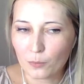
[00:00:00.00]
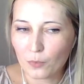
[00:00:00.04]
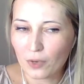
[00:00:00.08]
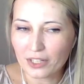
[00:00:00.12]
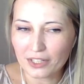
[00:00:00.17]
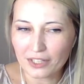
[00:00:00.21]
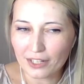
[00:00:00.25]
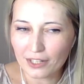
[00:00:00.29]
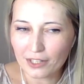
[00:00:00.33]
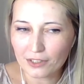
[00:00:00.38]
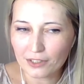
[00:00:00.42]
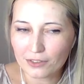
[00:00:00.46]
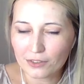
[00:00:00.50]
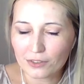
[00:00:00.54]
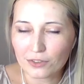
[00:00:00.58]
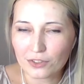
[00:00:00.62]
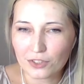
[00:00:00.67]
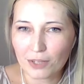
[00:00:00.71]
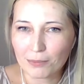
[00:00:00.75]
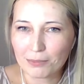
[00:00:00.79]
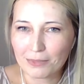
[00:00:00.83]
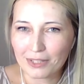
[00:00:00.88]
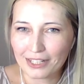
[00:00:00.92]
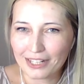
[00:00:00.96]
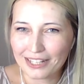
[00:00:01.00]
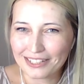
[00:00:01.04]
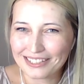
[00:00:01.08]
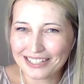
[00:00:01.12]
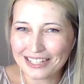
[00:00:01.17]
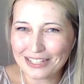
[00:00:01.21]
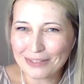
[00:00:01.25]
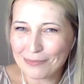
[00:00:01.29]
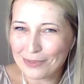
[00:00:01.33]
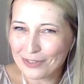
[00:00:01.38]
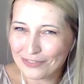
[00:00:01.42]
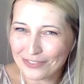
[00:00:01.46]
one year or something like
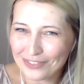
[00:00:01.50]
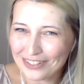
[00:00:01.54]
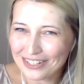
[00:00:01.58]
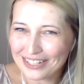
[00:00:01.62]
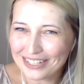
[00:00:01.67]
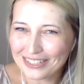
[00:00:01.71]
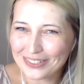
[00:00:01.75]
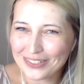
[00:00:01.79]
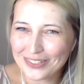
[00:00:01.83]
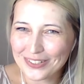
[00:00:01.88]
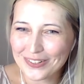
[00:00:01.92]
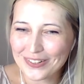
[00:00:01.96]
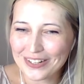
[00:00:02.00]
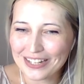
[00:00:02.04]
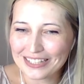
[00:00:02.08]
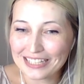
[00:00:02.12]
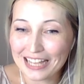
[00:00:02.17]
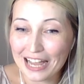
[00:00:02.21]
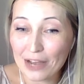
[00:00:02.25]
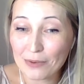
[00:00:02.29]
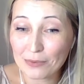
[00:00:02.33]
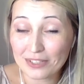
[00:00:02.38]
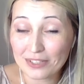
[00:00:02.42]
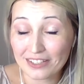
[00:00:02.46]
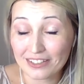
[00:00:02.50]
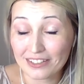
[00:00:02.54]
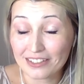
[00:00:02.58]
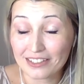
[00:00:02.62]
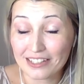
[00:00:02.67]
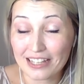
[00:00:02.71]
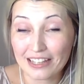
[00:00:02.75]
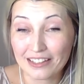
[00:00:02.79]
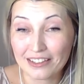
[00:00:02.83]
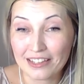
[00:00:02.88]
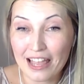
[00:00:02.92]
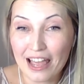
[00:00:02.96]
that beforehand, you know. And I was
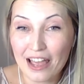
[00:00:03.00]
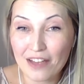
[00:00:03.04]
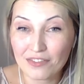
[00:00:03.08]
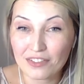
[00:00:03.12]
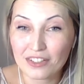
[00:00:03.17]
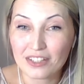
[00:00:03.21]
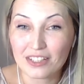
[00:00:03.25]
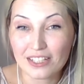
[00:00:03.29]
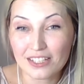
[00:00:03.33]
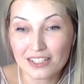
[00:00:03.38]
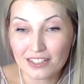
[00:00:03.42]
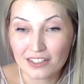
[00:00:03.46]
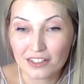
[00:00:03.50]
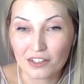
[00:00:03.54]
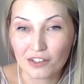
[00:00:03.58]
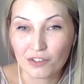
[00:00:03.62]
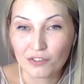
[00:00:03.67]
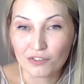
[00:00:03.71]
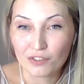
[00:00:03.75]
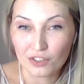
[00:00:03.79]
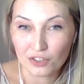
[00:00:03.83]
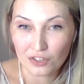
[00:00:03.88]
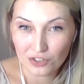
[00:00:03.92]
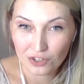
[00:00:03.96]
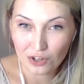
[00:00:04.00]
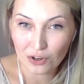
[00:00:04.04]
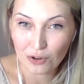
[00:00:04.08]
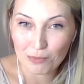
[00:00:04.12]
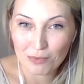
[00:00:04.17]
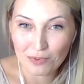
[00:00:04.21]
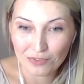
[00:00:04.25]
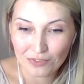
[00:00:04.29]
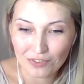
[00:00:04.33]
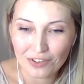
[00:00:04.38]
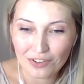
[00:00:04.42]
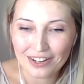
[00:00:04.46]
a, an avid listener of the show
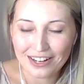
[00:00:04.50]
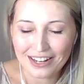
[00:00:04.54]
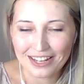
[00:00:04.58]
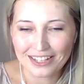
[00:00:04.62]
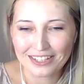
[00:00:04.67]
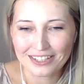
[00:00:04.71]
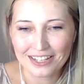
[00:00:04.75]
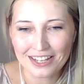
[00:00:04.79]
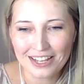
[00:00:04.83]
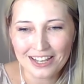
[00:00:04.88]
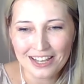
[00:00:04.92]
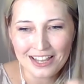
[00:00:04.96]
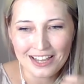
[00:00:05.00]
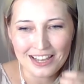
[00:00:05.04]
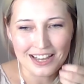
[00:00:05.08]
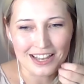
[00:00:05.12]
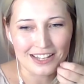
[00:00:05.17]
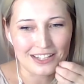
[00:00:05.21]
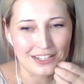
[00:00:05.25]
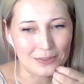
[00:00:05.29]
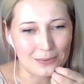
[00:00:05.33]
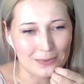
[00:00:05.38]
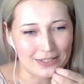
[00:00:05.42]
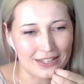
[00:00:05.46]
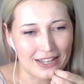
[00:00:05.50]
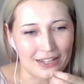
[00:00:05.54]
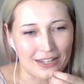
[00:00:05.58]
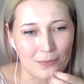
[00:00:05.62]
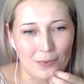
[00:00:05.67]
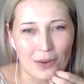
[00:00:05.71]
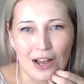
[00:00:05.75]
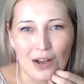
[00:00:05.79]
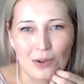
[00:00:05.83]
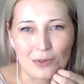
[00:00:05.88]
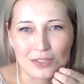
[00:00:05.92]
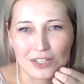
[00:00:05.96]
beforehand, and it was
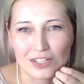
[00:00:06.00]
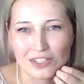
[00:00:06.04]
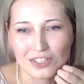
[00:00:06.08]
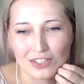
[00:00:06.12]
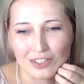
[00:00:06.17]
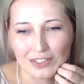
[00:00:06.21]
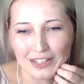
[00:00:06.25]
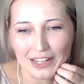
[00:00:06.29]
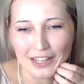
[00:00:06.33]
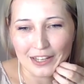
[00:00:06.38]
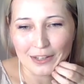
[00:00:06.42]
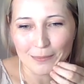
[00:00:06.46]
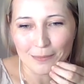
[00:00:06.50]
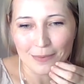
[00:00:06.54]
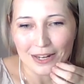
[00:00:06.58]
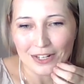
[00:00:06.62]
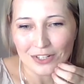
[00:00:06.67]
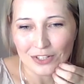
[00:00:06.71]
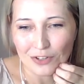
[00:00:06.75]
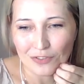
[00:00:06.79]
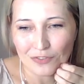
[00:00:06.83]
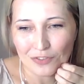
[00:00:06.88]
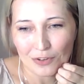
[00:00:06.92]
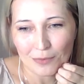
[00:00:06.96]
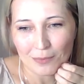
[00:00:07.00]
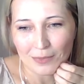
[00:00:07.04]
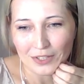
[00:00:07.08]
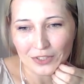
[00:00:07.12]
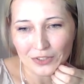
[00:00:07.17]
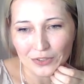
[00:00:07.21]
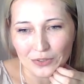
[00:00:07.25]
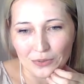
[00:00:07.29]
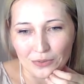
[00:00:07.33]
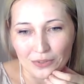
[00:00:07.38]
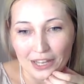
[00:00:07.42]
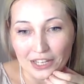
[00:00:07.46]
like wow, such a like pleasure for
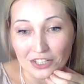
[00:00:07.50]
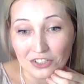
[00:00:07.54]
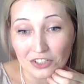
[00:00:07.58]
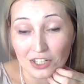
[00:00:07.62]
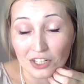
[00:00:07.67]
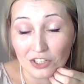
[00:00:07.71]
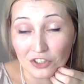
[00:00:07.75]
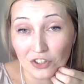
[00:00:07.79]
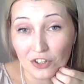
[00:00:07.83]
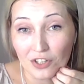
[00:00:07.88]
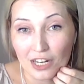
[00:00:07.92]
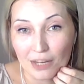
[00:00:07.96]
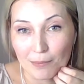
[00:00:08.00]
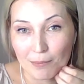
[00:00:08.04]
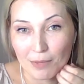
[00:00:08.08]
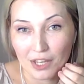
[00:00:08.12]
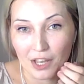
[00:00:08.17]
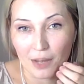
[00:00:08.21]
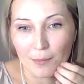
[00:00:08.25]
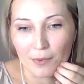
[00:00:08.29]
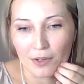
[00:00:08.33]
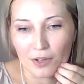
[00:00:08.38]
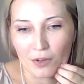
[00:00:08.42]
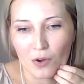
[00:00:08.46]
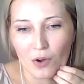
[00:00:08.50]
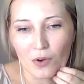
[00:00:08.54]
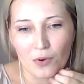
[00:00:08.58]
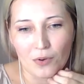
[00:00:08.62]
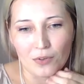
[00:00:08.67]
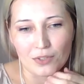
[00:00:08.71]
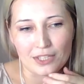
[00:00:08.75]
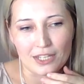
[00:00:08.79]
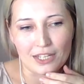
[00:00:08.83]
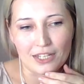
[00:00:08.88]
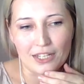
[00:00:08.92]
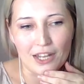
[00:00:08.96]
me to actually join and become a
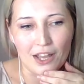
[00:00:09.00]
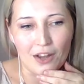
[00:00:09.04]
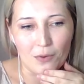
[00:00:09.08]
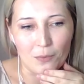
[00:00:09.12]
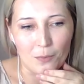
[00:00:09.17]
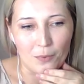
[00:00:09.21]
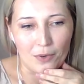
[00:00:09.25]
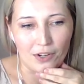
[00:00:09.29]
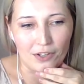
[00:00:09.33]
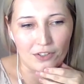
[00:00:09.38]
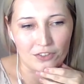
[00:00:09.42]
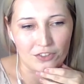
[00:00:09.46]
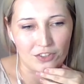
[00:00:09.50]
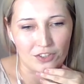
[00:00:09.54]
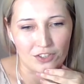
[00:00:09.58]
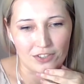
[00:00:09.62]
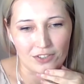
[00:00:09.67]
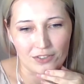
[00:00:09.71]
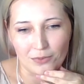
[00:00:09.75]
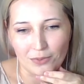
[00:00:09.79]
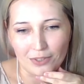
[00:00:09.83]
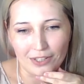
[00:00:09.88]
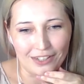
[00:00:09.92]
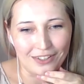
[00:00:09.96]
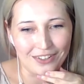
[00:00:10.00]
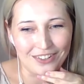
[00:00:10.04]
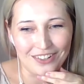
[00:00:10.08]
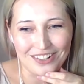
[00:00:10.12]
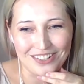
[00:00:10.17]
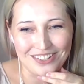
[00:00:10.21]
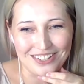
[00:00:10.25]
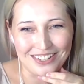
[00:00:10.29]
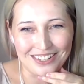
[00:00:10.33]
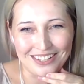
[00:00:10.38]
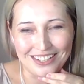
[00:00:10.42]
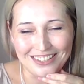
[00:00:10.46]
co-host. And now we're just really
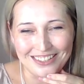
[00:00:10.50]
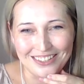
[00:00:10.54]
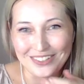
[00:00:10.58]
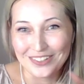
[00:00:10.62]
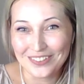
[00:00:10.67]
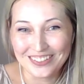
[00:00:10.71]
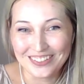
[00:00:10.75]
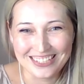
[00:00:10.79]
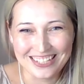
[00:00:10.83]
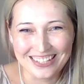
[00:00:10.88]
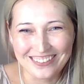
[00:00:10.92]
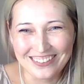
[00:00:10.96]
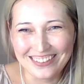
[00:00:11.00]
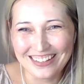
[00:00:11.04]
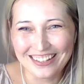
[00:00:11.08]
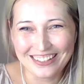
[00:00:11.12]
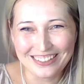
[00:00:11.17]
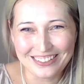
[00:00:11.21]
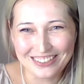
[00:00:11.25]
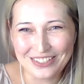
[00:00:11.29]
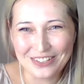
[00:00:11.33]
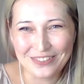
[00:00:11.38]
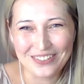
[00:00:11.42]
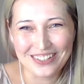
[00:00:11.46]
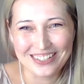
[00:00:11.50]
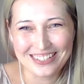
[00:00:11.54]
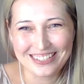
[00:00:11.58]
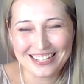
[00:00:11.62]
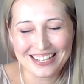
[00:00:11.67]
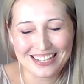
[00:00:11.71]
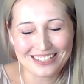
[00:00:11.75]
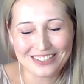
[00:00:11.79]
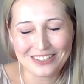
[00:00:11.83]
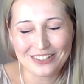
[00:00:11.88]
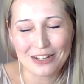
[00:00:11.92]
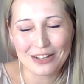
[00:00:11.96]
crushing it. So as, I, as you were
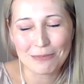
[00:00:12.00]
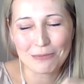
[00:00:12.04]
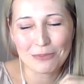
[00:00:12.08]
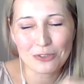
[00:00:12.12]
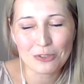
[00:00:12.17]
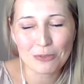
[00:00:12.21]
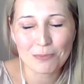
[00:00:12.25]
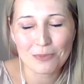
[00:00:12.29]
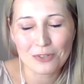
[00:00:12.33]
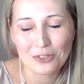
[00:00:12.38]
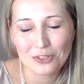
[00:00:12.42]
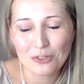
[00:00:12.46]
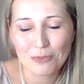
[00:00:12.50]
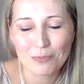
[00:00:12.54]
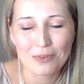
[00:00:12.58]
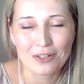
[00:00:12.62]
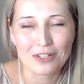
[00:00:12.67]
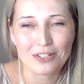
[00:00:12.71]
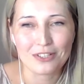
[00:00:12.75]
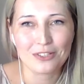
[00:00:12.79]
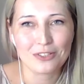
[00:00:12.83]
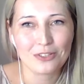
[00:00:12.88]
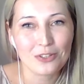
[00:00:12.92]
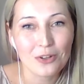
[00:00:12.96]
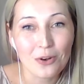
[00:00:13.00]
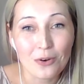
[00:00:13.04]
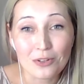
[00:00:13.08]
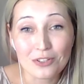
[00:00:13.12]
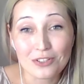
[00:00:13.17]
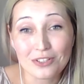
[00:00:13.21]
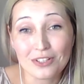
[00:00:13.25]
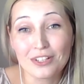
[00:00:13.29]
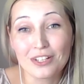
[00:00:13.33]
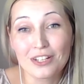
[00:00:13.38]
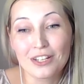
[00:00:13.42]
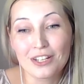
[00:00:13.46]
saying, so I'm super super
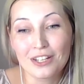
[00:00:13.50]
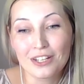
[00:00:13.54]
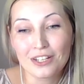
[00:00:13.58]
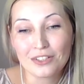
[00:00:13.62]
stoked